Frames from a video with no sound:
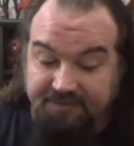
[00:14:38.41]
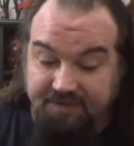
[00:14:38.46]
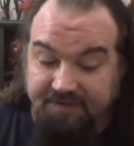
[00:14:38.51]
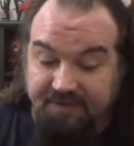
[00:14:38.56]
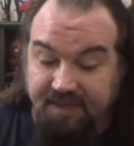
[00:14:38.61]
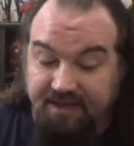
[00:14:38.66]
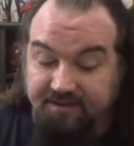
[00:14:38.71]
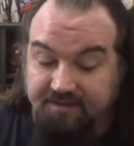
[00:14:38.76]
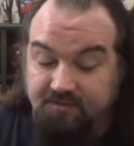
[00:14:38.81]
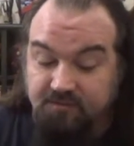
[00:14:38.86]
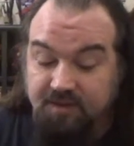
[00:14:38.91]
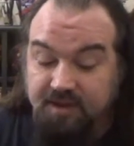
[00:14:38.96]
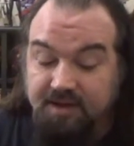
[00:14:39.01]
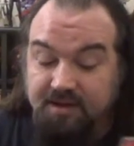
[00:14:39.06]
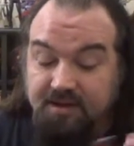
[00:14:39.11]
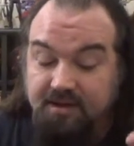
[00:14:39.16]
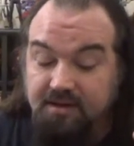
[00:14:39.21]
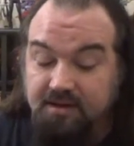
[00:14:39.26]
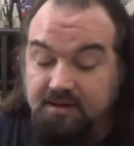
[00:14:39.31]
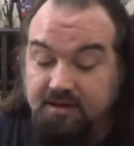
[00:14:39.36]
and that is
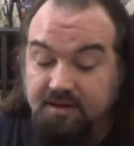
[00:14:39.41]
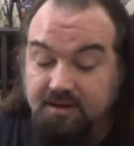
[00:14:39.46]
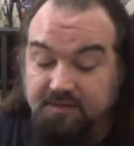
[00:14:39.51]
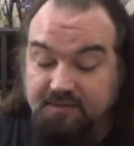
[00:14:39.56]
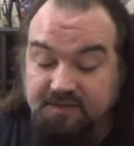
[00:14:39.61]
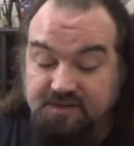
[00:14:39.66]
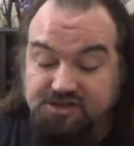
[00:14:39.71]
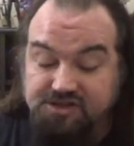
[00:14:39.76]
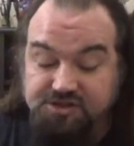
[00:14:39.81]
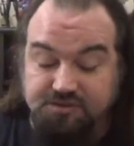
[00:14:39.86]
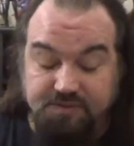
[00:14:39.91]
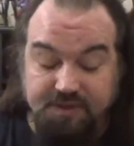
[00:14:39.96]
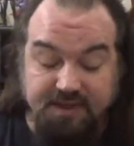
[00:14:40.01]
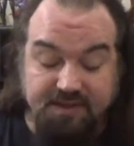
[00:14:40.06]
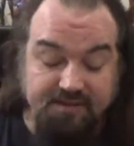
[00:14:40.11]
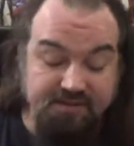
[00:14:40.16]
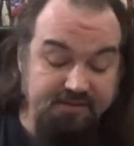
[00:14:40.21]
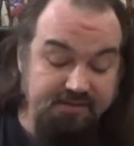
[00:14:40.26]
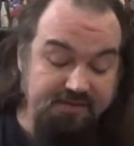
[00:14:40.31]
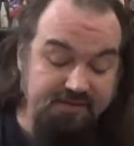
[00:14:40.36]
where the issue
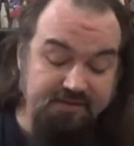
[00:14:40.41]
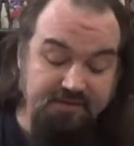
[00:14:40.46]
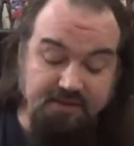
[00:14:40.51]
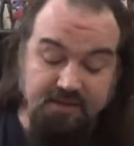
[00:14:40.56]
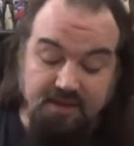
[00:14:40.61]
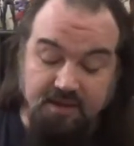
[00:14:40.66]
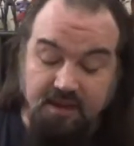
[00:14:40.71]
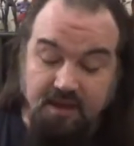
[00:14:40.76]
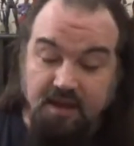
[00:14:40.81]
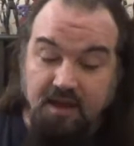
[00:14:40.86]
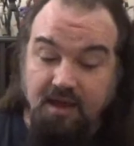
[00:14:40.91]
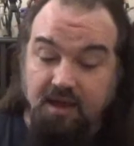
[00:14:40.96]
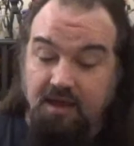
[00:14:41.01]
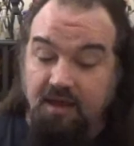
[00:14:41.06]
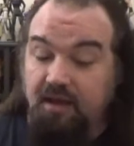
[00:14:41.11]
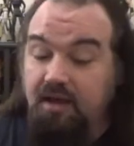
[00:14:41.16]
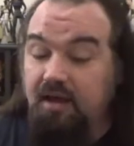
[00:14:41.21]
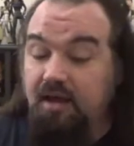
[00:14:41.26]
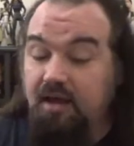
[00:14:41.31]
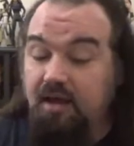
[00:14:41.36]
ends.
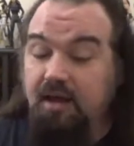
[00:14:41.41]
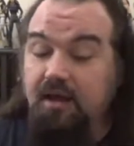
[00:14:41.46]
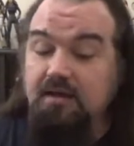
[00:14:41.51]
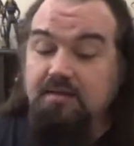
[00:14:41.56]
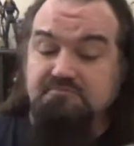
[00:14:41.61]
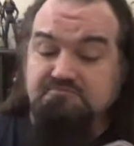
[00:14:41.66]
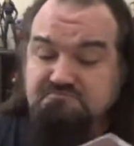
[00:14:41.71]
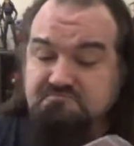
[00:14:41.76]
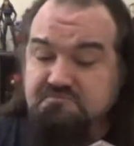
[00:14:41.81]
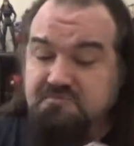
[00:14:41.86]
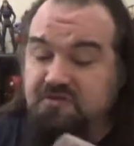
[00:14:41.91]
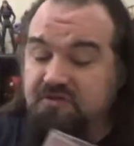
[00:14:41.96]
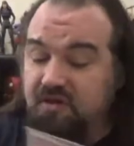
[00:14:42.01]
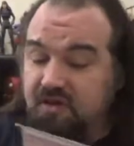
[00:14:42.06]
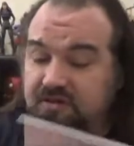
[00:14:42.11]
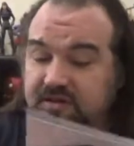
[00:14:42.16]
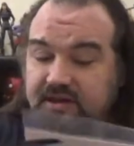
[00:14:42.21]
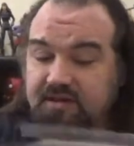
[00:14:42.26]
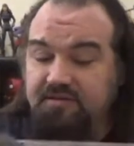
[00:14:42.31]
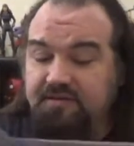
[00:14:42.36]

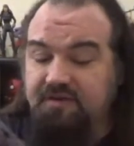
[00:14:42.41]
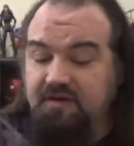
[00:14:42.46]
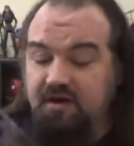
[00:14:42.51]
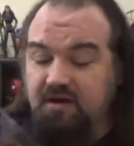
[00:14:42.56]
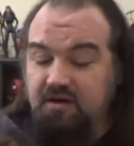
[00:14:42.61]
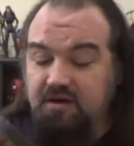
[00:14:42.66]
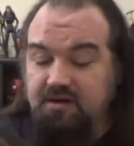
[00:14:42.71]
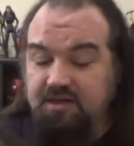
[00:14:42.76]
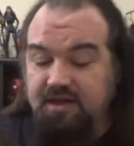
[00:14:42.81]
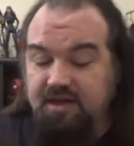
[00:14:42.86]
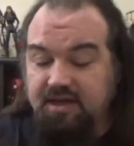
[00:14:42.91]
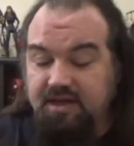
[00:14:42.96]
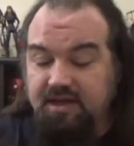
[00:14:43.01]
Solid end of the arc.